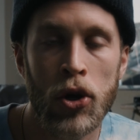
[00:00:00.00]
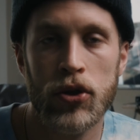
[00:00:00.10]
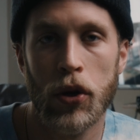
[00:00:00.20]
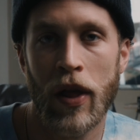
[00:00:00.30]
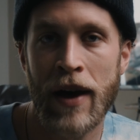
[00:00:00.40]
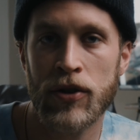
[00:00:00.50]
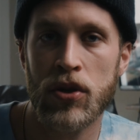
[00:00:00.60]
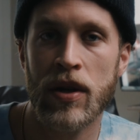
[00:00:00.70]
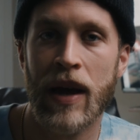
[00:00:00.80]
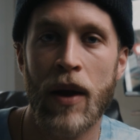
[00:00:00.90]
So it allows you
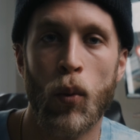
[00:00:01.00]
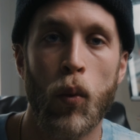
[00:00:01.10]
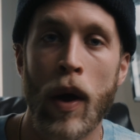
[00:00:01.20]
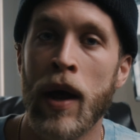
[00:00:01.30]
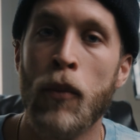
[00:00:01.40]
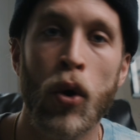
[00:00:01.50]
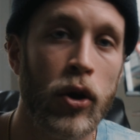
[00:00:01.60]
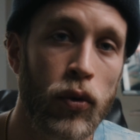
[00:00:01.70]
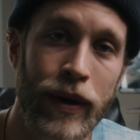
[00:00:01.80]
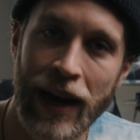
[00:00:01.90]
to get way more
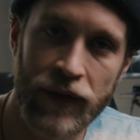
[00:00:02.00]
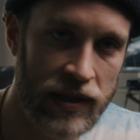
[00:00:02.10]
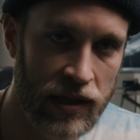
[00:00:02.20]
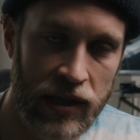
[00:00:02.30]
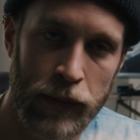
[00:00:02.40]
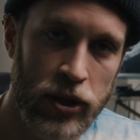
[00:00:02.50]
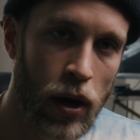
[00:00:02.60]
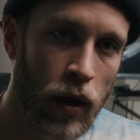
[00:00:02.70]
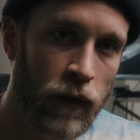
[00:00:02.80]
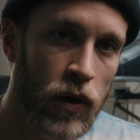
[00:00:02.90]
creative as a
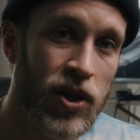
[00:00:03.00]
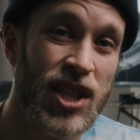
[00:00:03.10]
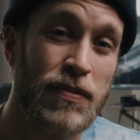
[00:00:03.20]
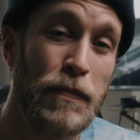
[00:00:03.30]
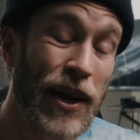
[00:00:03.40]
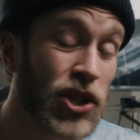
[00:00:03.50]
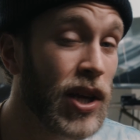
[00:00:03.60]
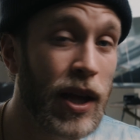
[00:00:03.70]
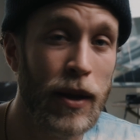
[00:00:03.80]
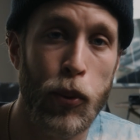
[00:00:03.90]
cinematographer,
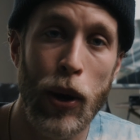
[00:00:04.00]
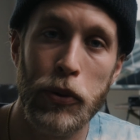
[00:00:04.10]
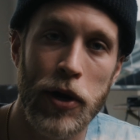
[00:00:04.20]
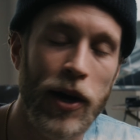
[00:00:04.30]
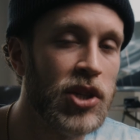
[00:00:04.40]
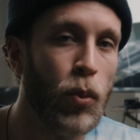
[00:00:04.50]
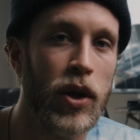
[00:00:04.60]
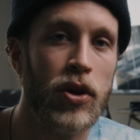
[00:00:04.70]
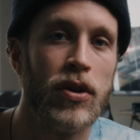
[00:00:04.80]
especially in the pre-production when you're